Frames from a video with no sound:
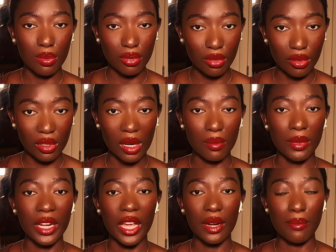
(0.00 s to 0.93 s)

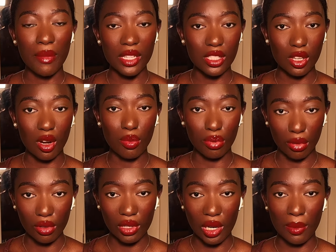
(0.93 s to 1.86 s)
programming and mental
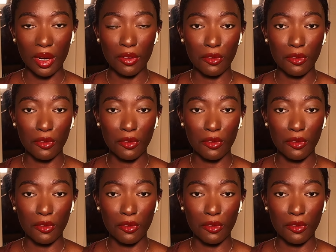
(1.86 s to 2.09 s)
programming